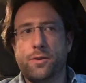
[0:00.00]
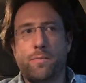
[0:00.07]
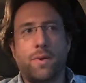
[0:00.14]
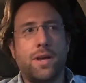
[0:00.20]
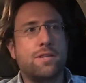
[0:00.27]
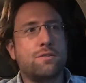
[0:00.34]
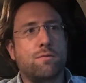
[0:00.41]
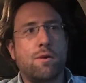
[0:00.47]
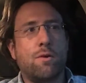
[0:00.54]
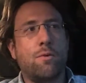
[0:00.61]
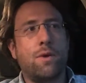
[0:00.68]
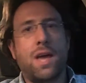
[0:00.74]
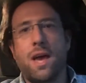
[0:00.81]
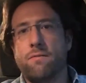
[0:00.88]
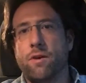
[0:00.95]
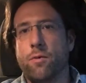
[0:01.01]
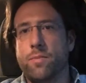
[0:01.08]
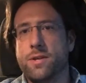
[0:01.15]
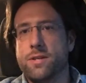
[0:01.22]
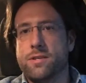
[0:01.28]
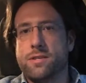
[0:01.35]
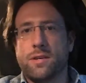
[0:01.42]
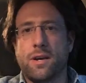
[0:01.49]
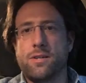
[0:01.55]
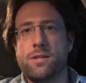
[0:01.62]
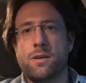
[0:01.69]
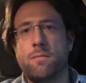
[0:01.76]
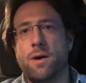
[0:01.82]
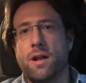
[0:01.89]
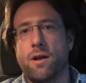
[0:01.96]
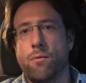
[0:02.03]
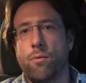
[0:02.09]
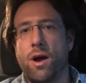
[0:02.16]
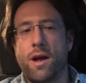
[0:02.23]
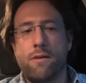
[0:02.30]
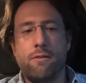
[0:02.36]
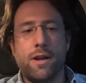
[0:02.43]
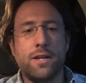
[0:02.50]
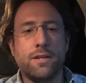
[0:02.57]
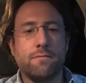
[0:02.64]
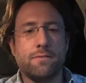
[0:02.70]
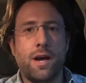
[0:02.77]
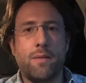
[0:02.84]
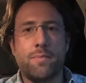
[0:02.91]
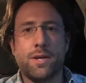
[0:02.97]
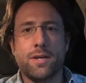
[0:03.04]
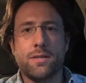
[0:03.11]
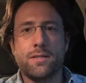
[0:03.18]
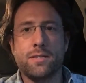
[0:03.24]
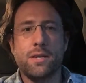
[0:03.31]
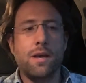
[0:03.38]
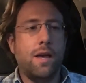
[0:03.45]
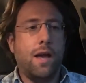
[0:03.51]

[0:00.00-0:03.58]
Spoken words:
a place where we have open discussion about a wide range of topics.